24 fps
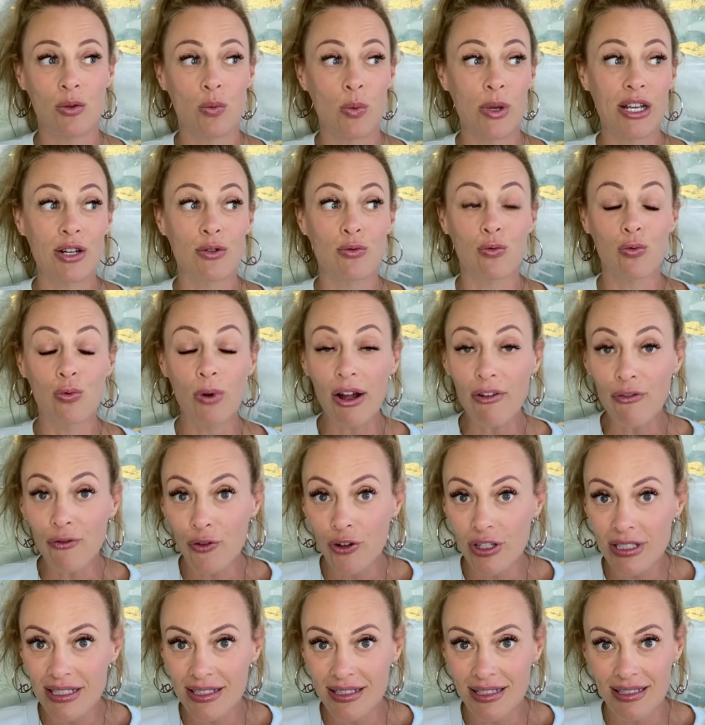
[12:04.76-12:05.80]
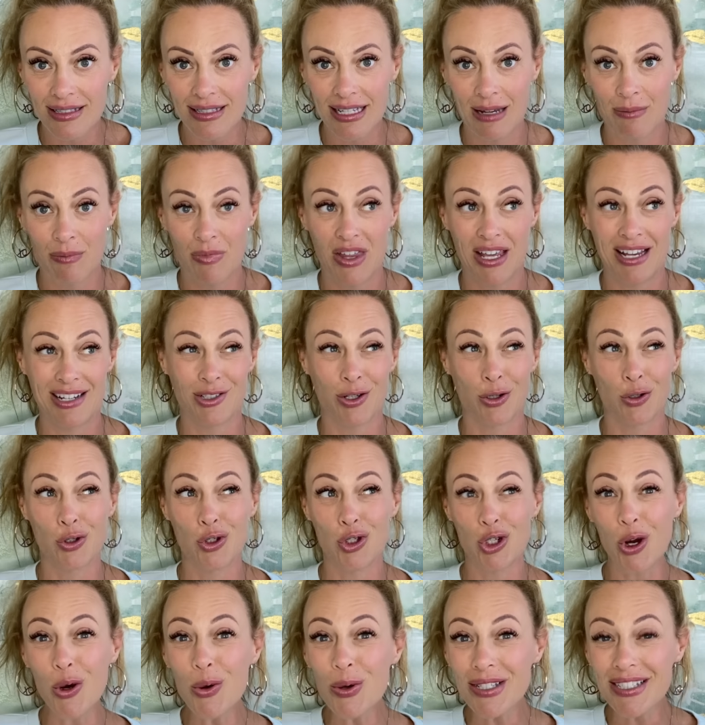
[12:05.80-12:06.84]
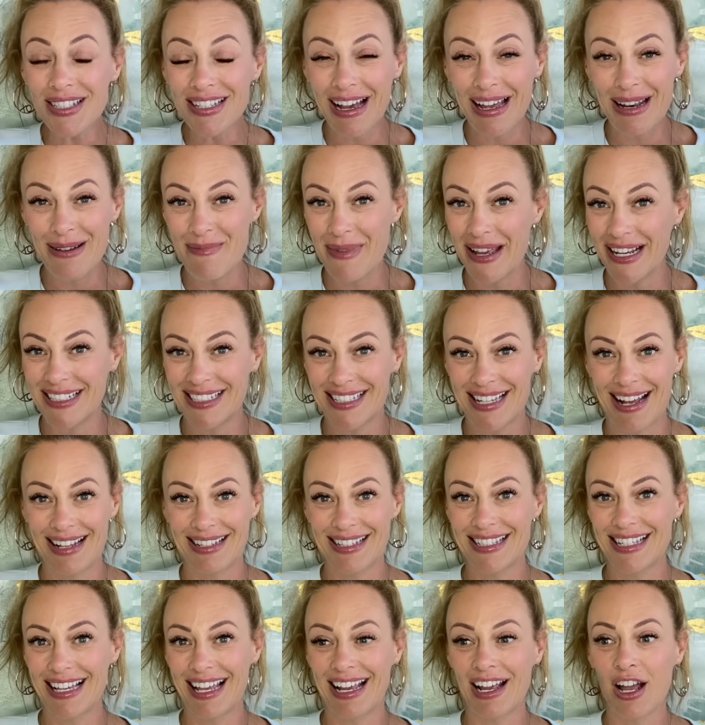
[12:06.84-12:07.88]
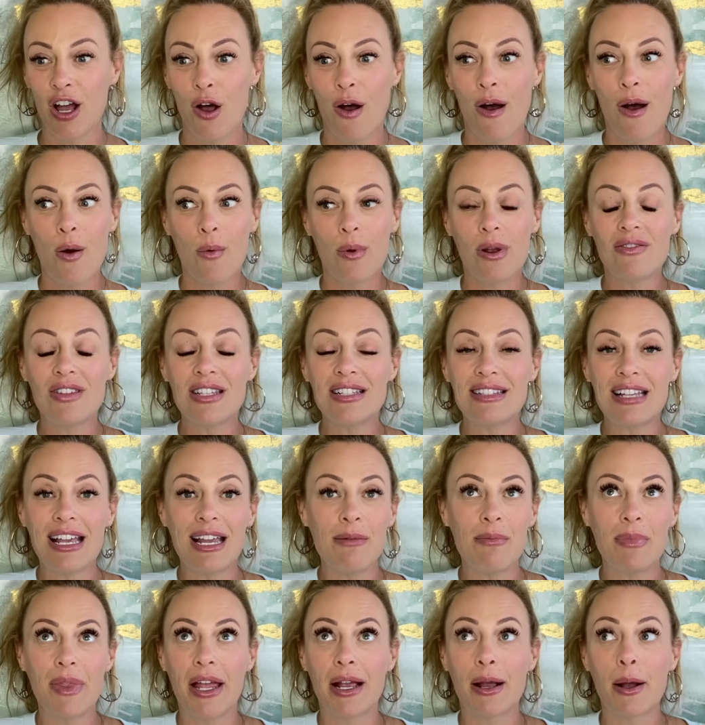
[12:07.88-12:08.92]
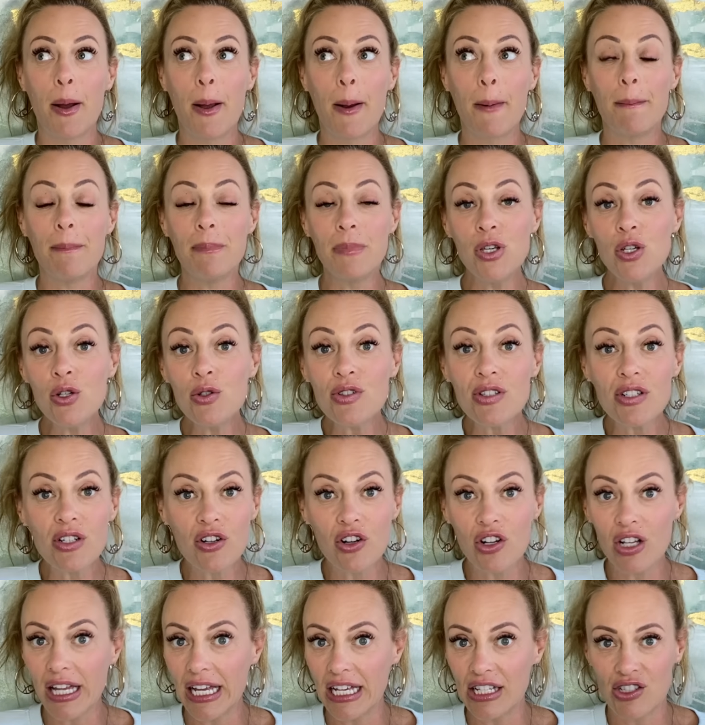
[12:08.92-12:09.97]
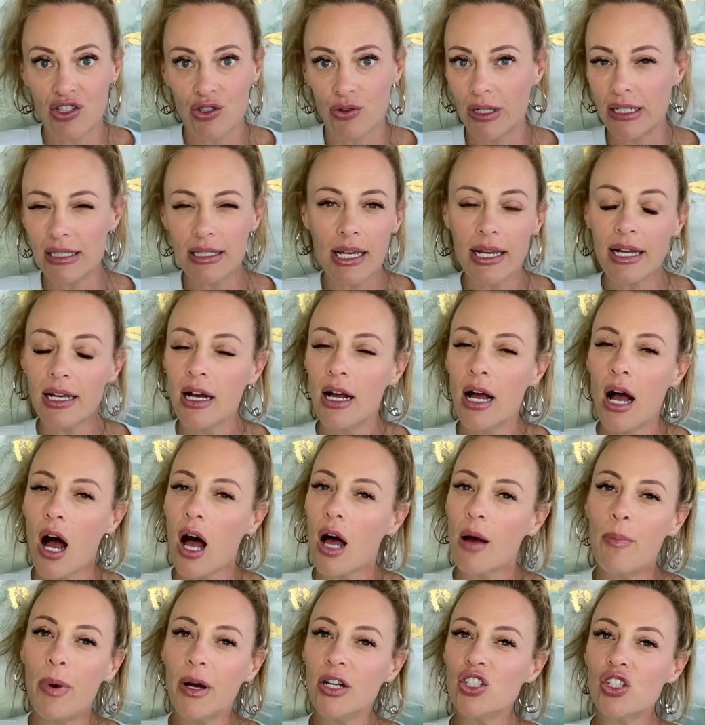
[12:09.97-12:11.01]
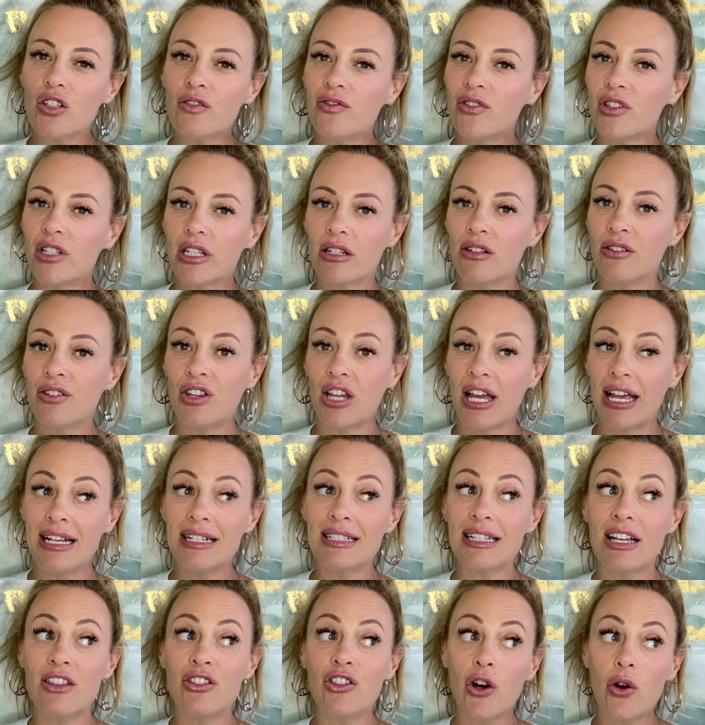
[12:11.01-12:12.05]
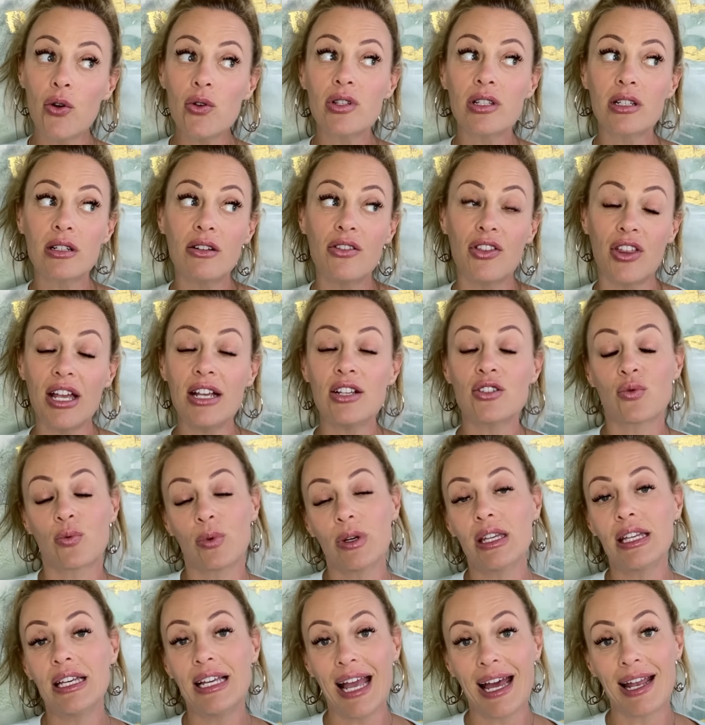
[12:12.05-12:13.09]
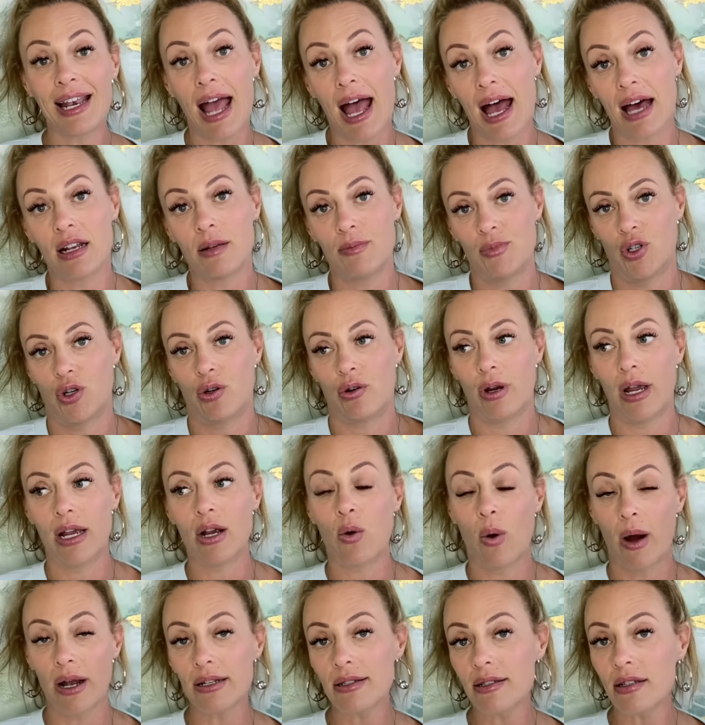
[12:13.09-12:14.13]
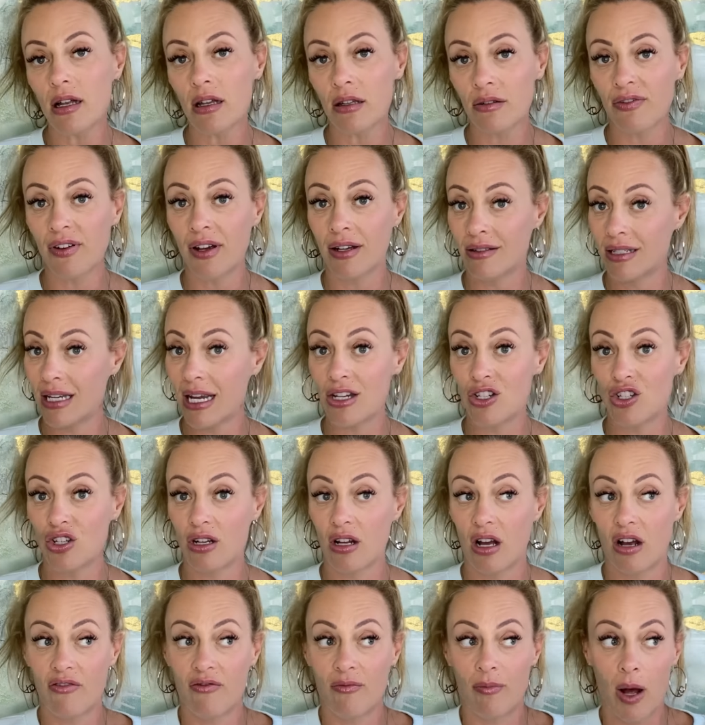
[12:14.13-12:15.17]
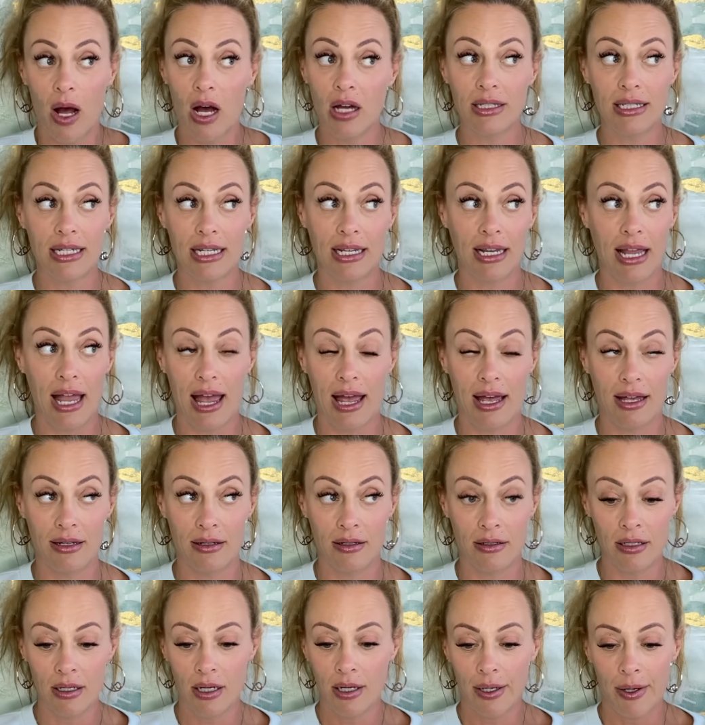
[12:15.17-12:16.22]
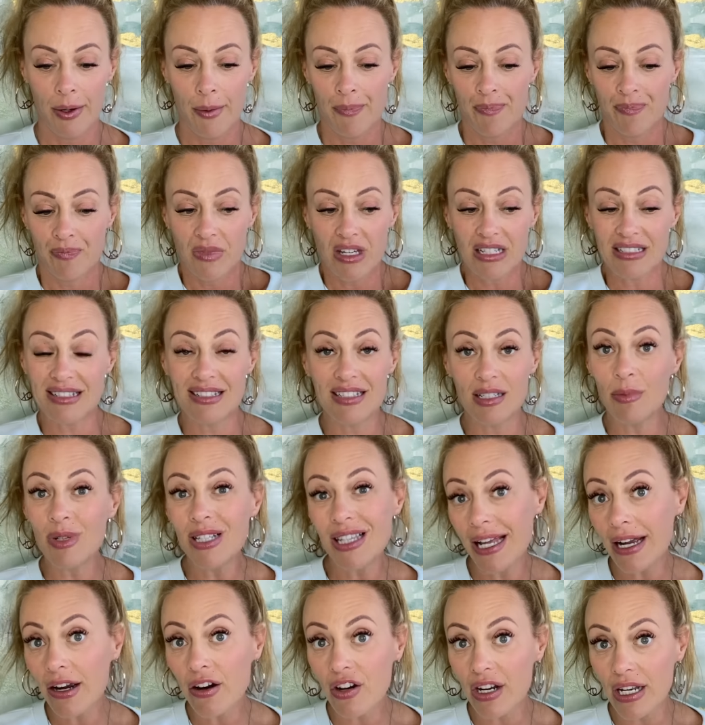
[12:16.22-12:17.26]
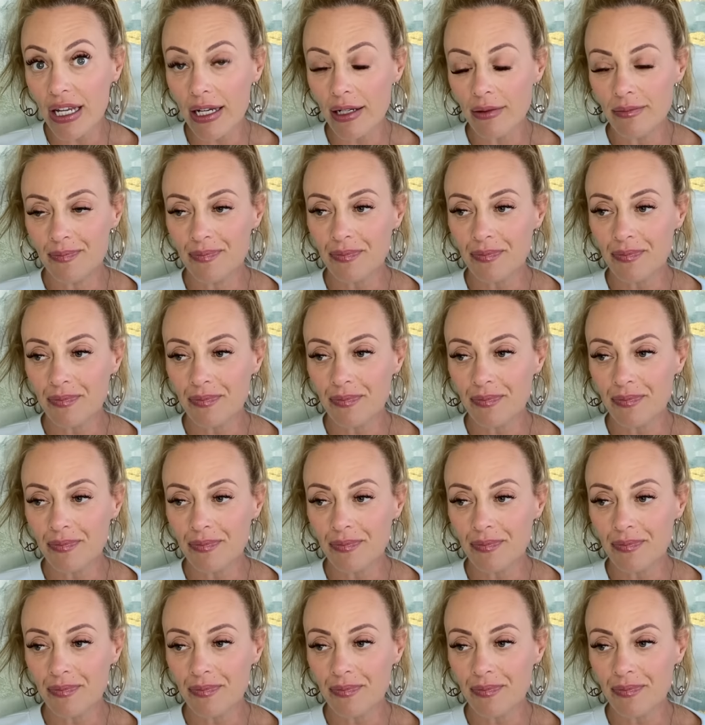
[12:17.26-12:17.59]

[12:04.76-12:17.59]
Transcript: We can reference the same things. Our jokes kind of make sense. Like we have the same like musical histories, like a bunch of little things. And those little things really can add up to create quite a solid foundation of bonding and similarity.